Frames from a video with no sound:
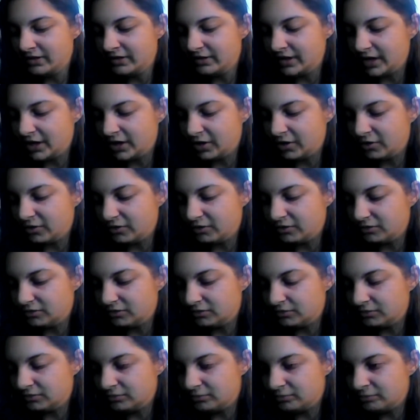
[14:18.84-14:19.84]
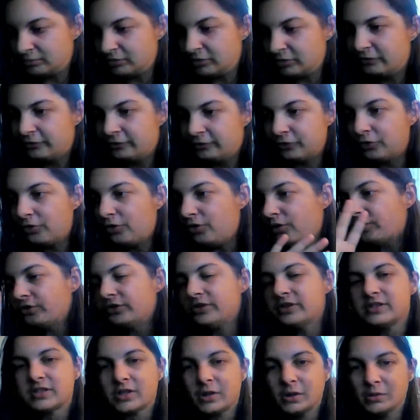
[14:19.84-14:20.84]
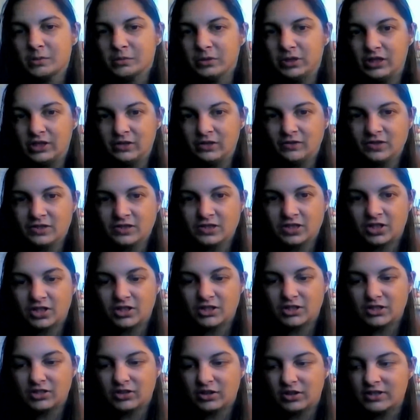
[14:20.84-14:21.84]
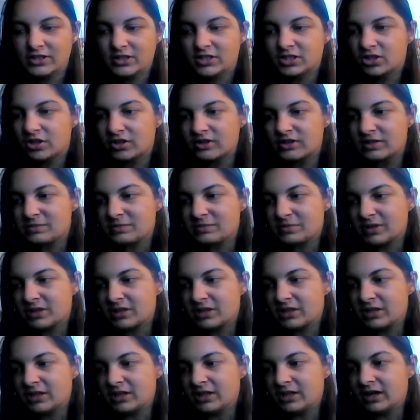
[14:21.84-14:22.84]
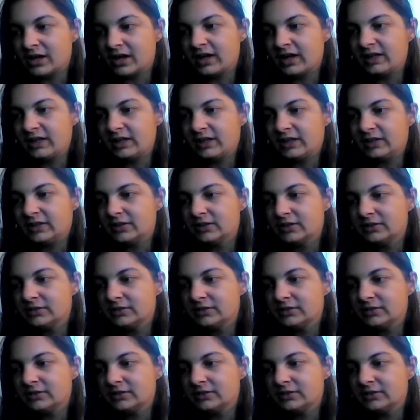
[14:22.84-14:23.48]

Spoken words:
Now, before the sewing bee even started, I'd started making a